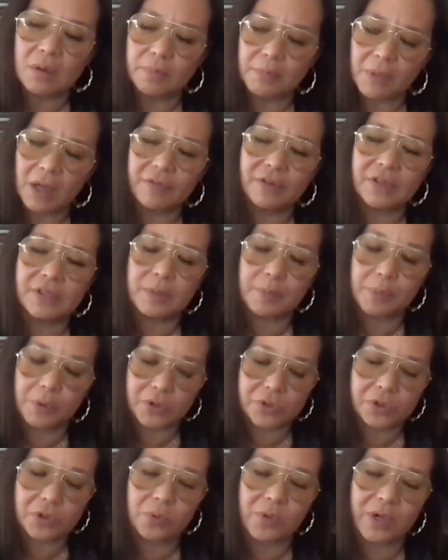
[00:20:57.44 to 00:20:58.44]
obviously
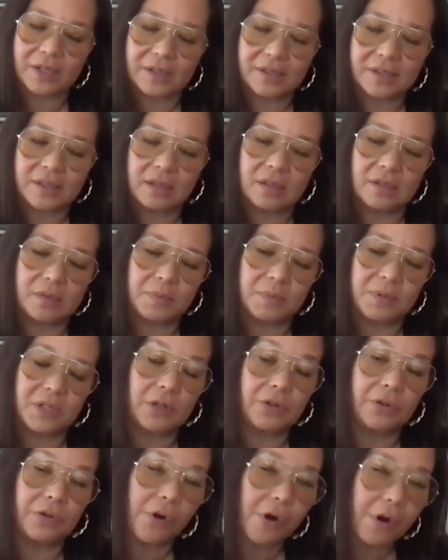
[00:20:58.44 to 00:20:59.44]
personal way to see this
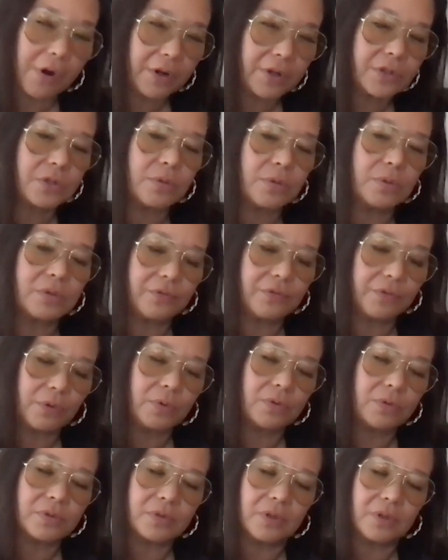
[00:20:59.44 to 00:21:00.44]
particular artist who is
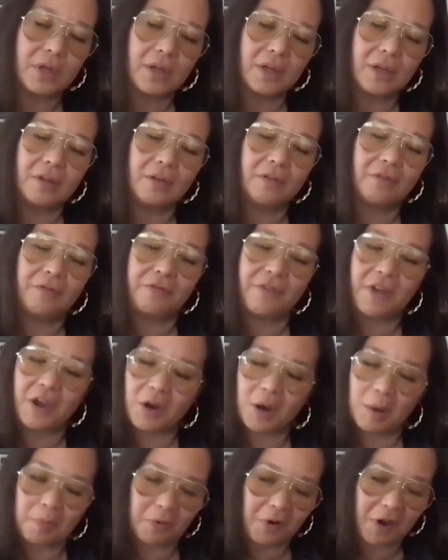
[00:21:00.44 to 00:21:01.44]
who's
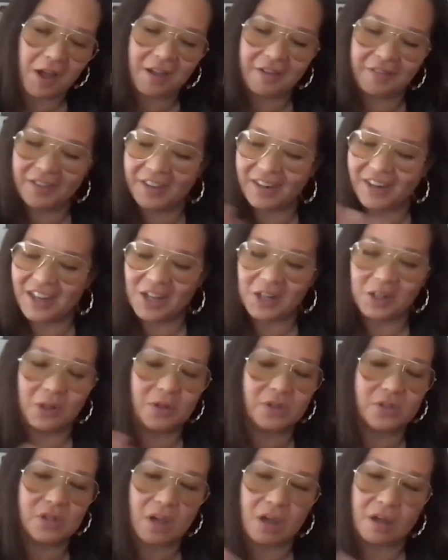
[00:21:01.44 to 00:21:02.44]
very private and
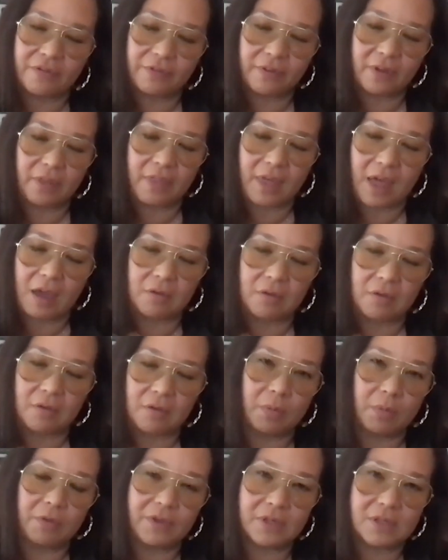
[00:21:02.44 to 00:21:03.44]
closed off in that realm
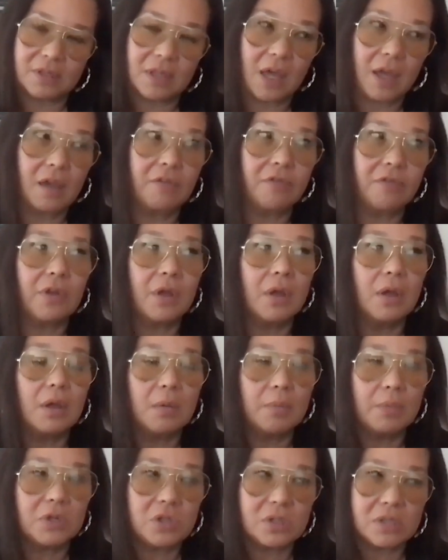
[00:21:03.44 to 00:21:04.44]
of his life
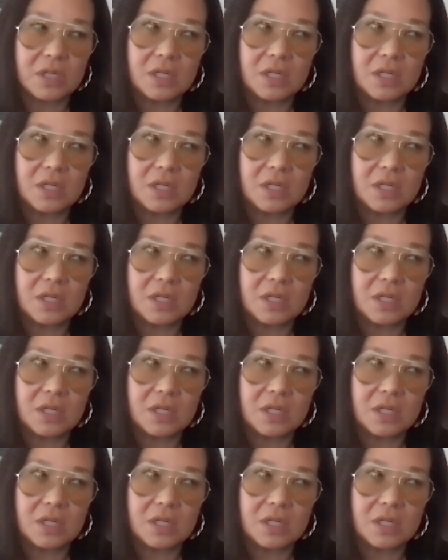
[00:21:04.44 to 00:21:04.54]
but just